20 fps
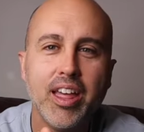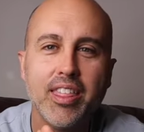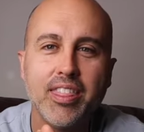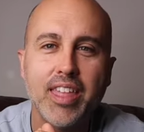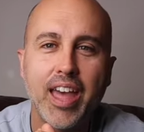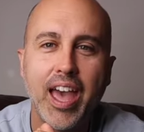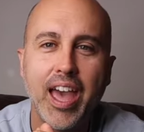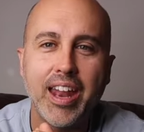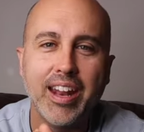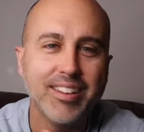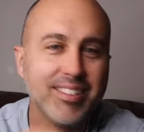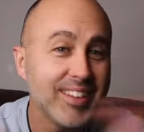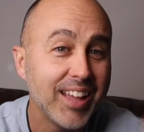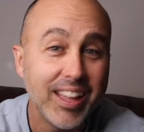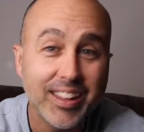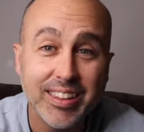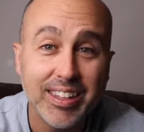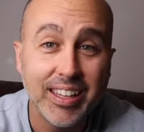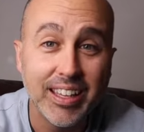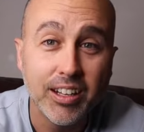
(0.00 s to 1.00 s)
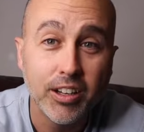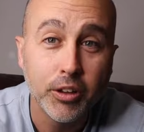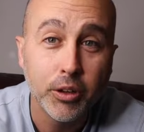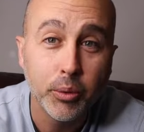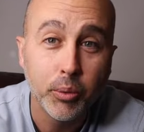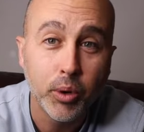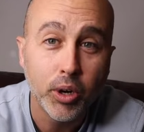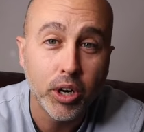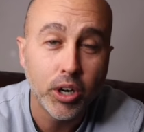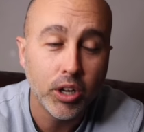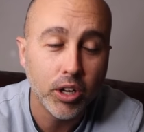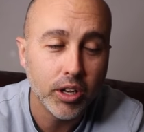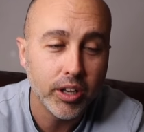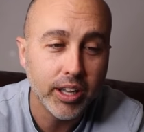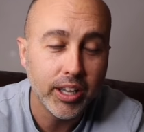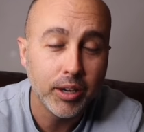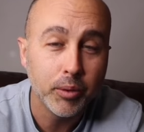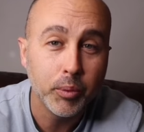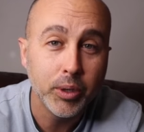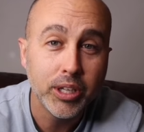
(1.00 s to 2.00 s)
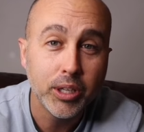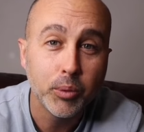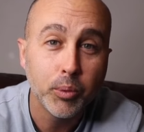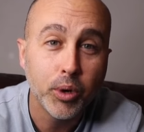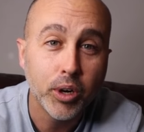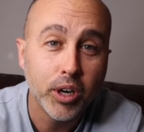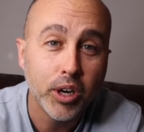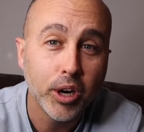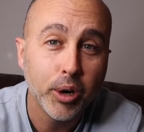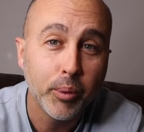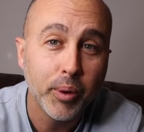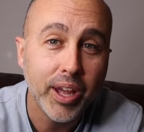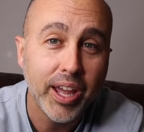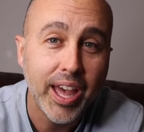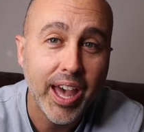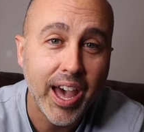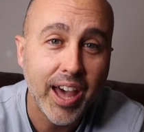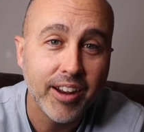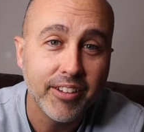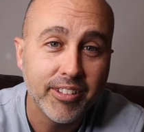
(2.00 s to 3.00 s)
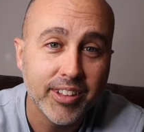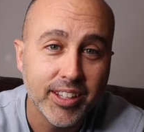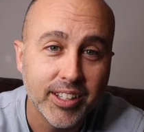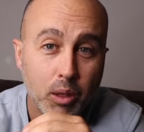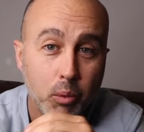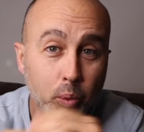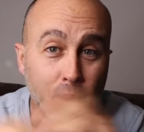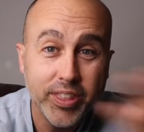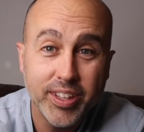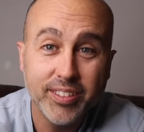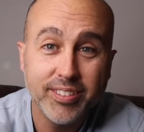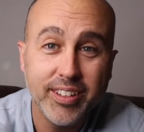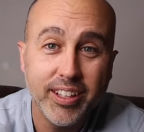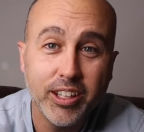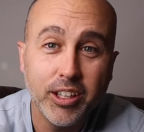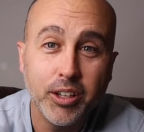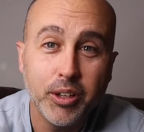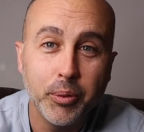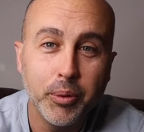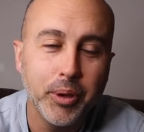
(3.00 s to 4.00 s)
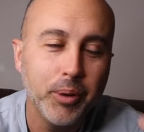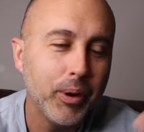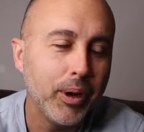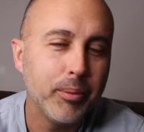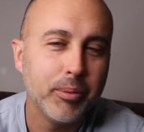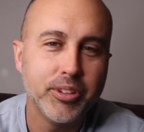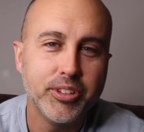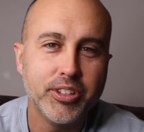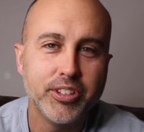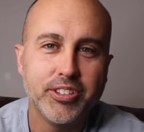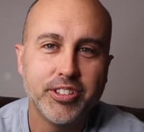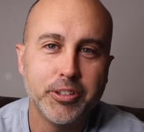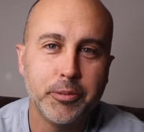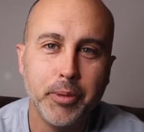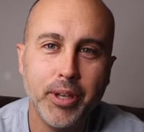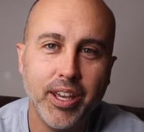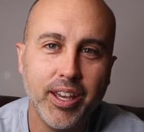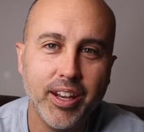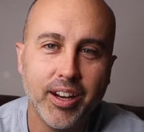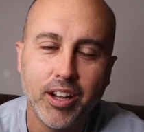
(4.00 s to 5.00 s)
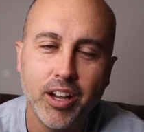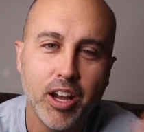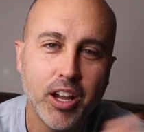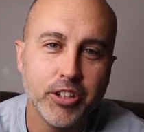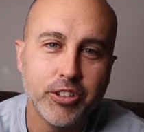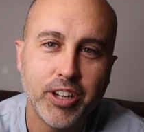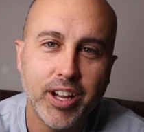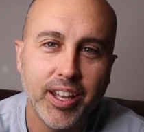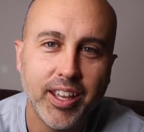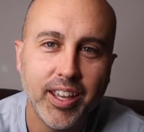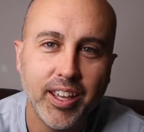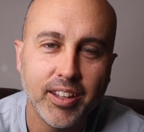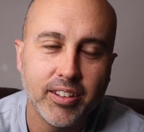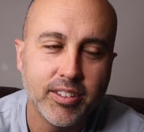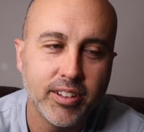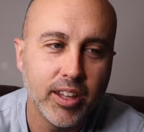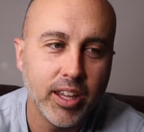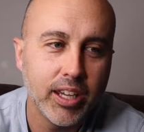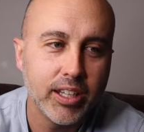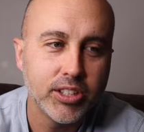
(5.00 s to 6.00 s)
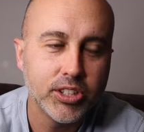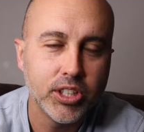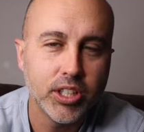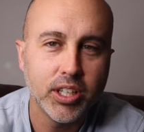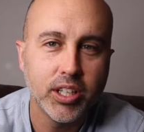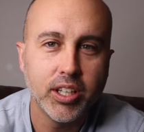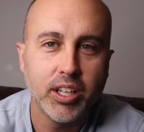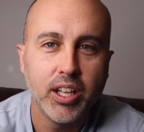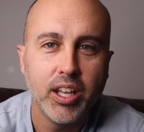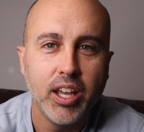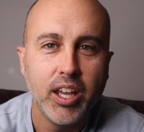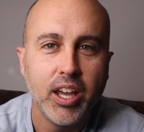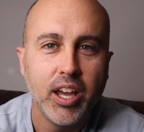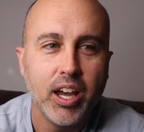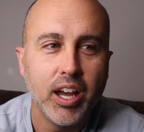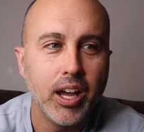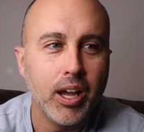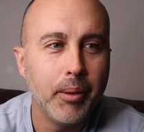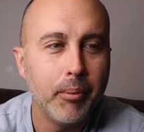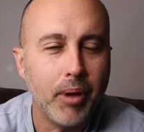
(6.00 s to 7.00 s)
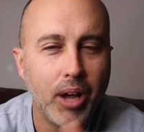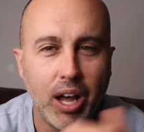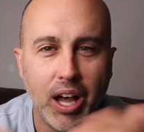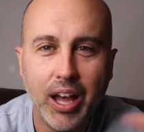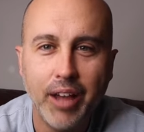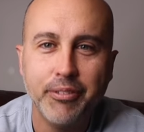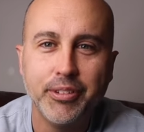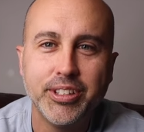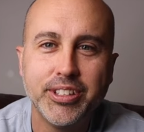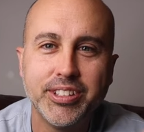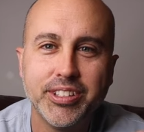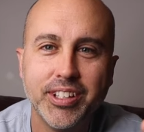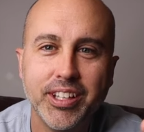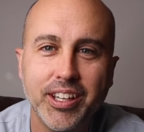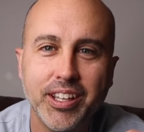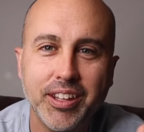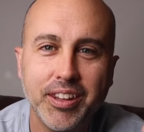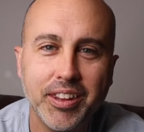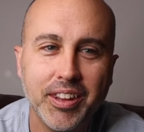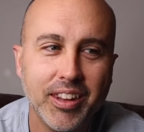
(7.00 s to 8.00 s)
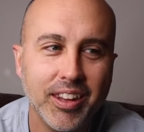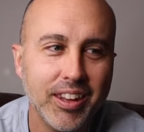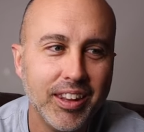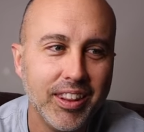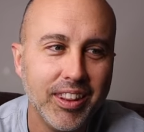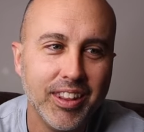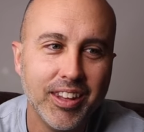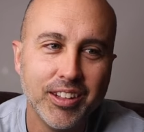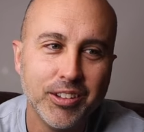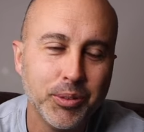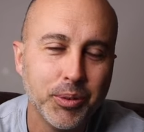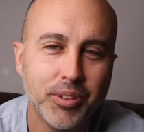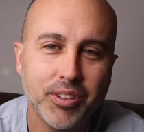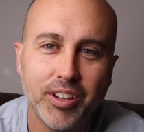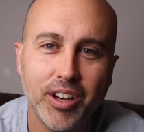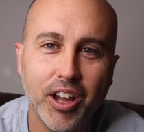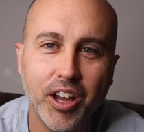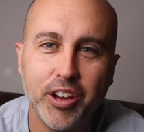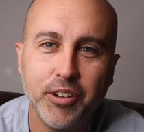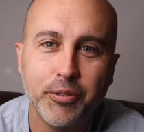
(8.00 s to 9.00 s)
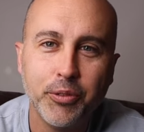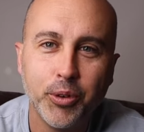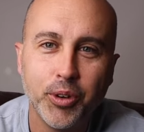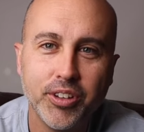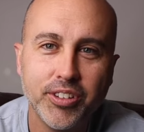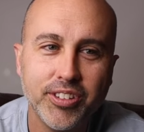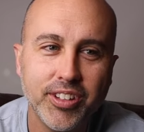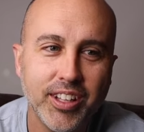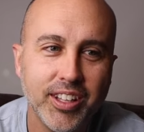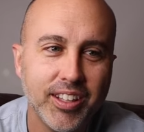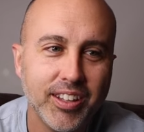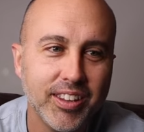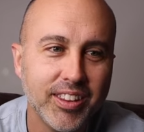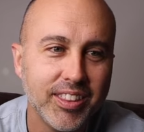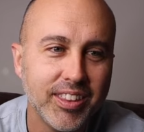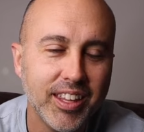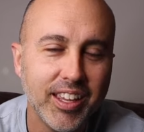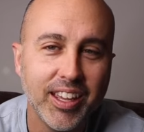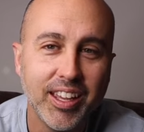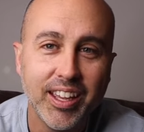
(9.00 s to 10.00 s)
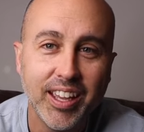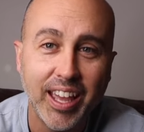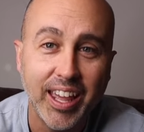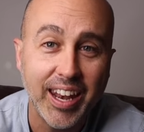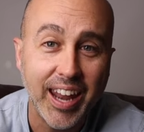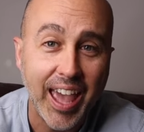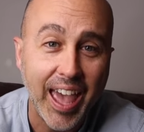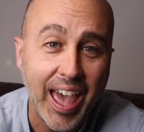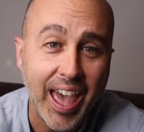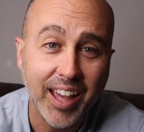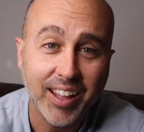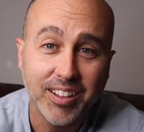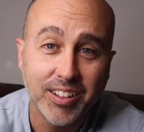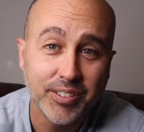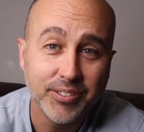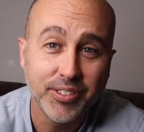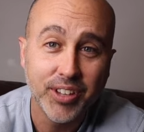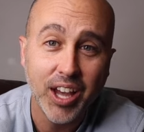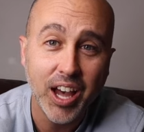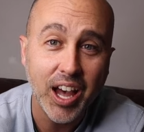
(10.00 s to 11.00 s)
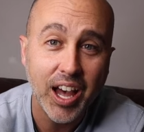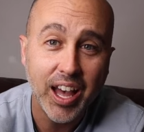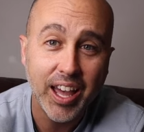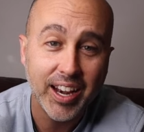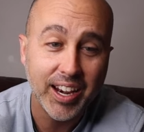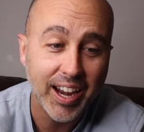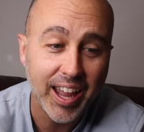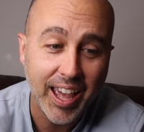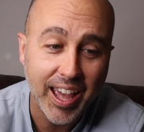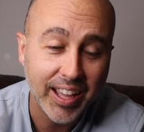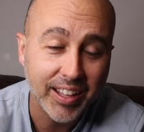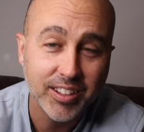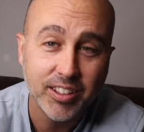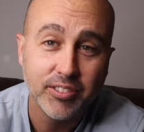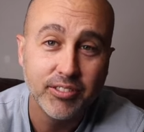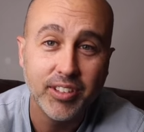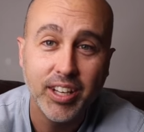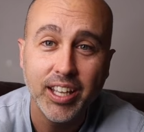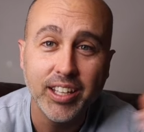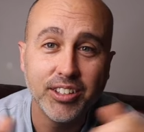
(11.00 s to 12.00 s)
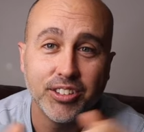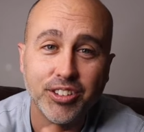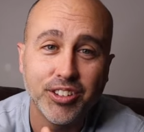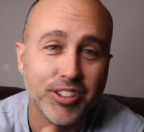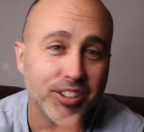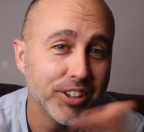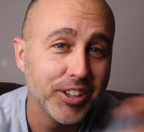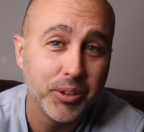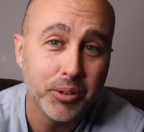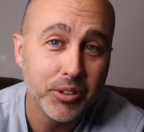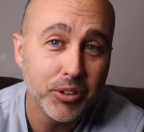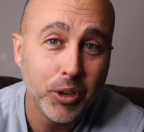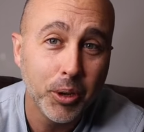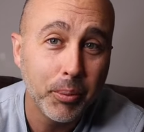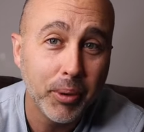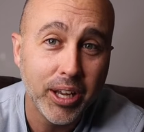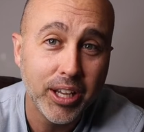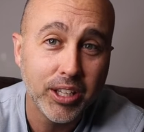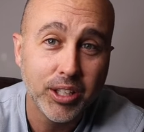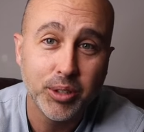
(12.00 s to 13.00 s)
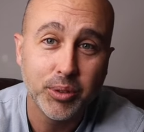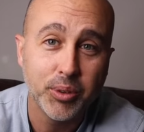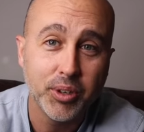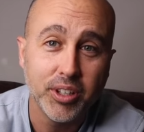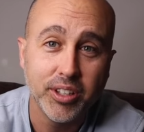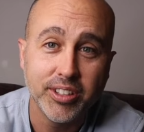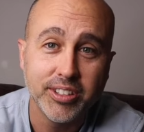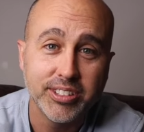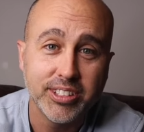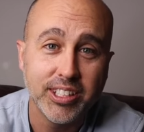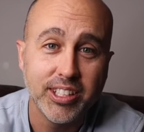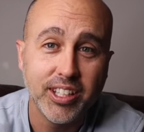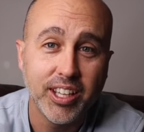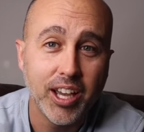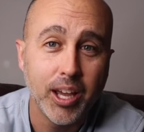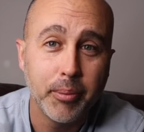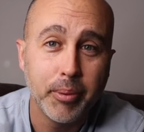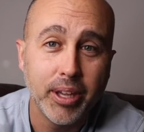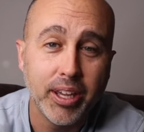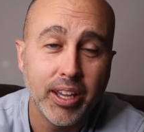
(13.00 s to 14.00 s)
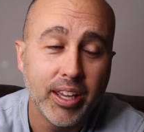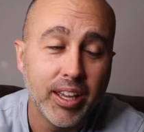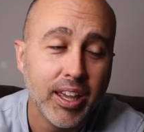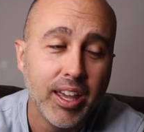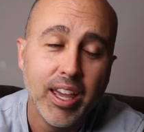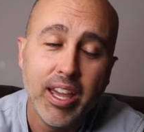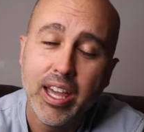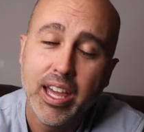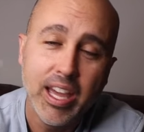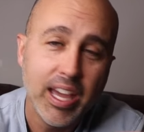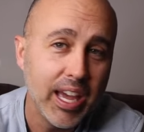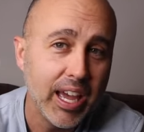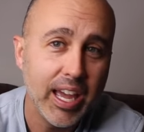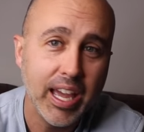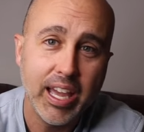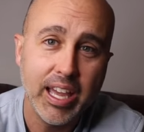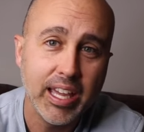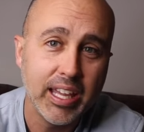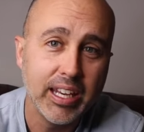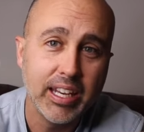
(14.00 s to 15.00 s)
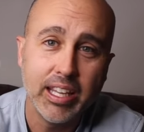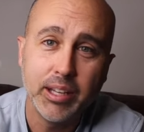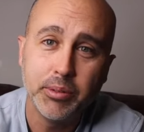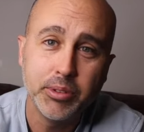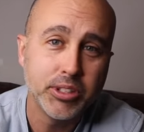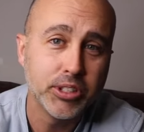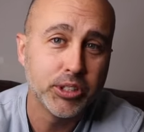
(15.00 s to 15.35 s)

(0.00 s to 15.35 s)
that it's not the end of the world and we can work our way out of it. With this deal, we were able to just submit contract cancellation. Um, obviously, this was an unforeseen thing, an act of God, an act of nature that nobody could really see coming. And it was